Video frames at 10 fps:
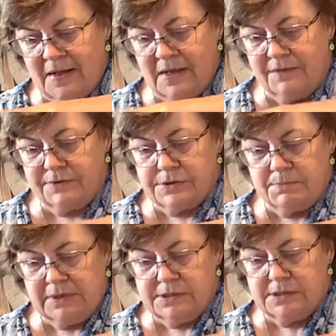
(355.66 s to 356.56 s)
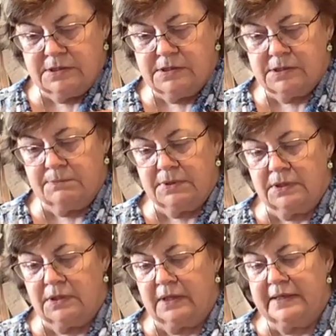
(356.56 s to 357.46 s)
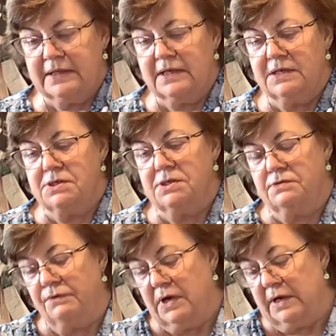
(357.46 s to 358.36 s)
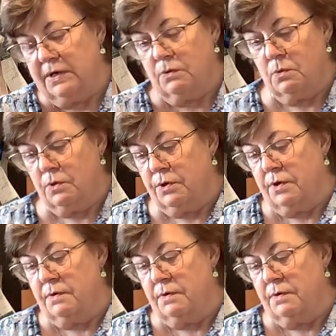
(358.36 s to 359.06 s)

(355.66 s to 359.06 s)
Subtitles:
if it's mixed in something like this, it's fine. Or,